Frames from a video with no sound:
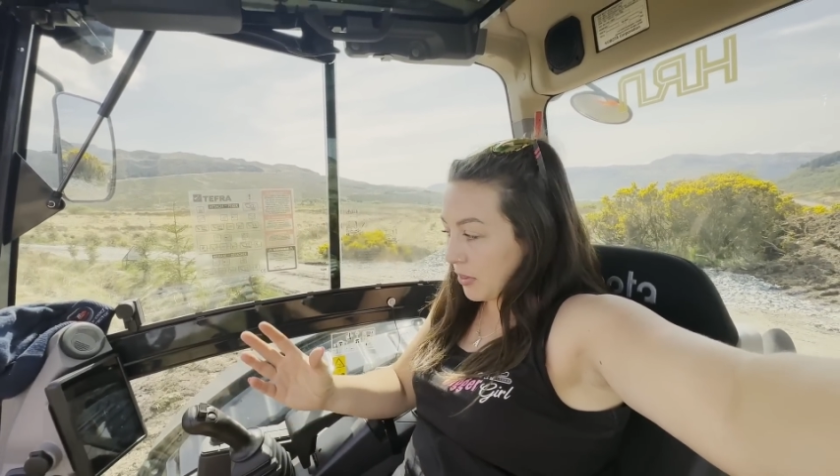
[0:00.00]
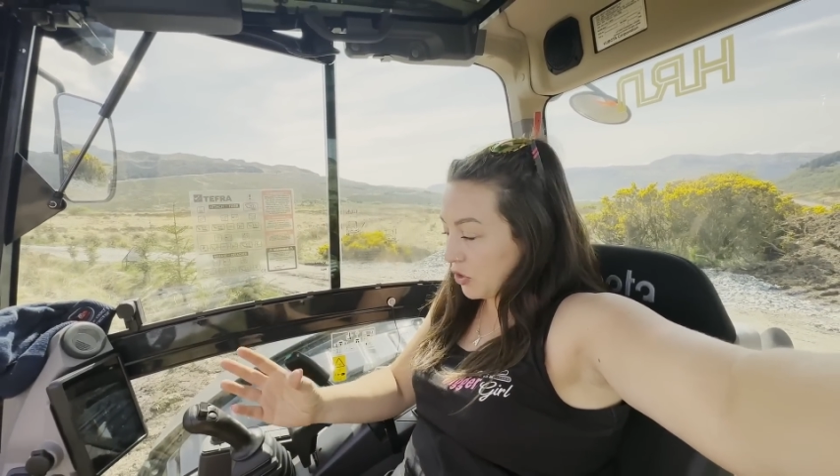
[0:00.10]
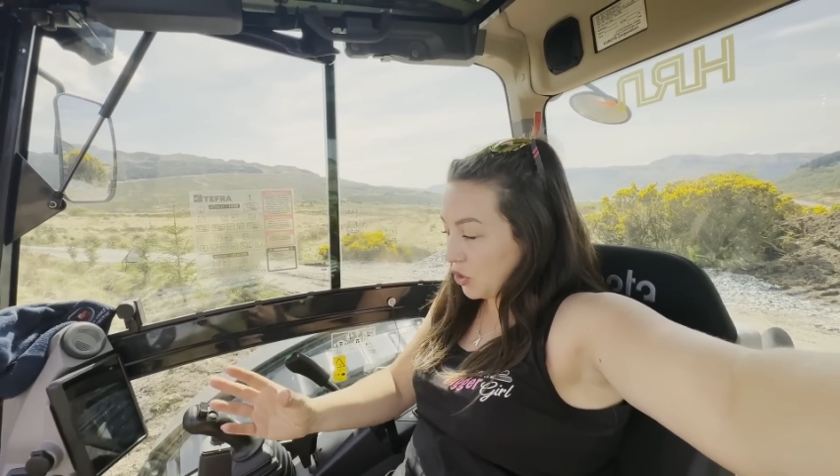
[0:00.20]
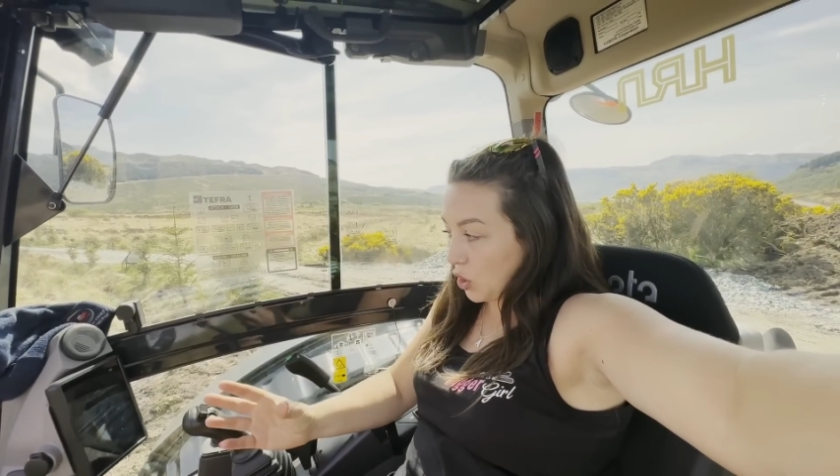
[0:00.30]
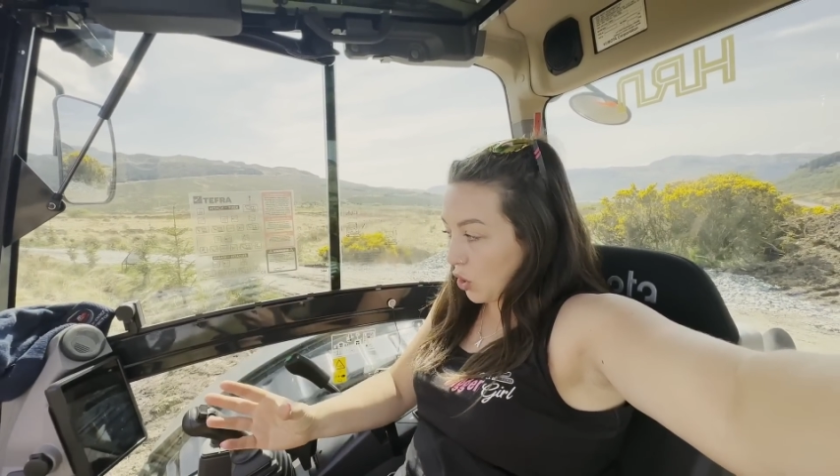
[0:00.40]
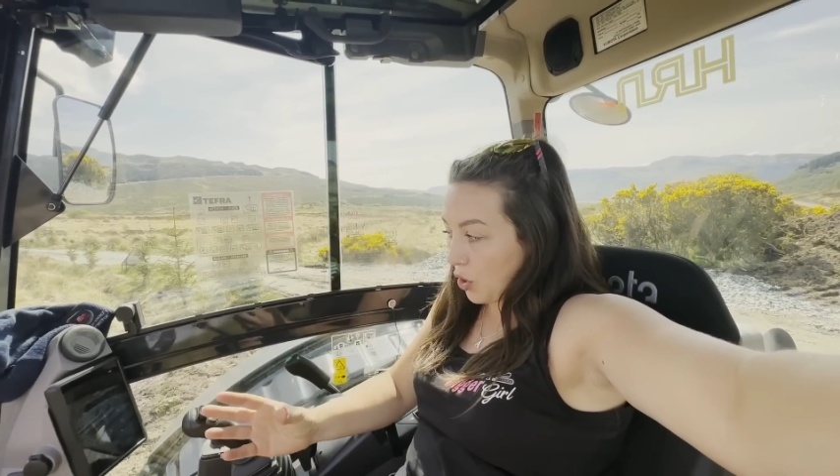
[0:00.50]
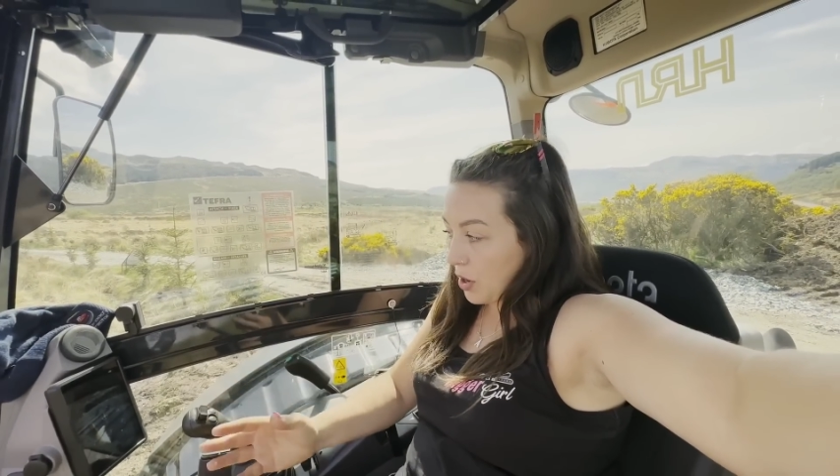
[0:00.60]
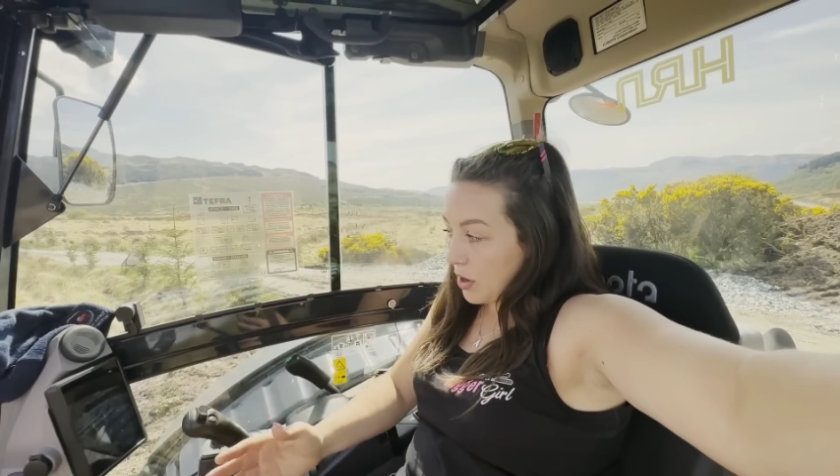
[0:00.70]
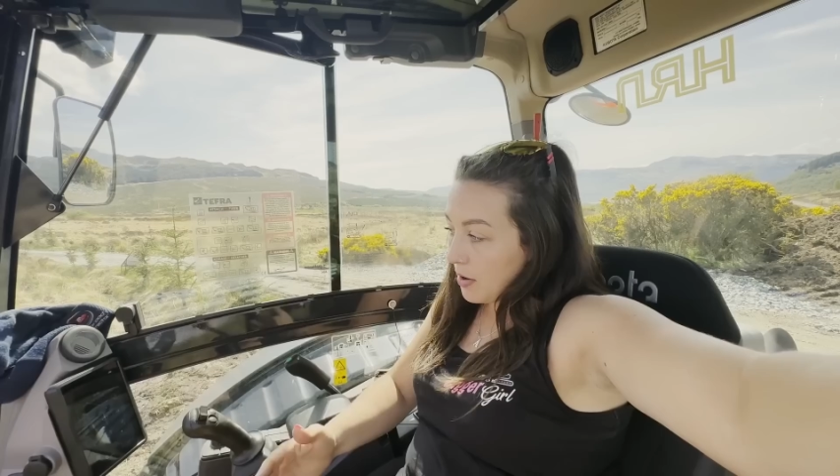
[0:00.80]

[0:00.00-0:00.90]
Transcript: but there's not.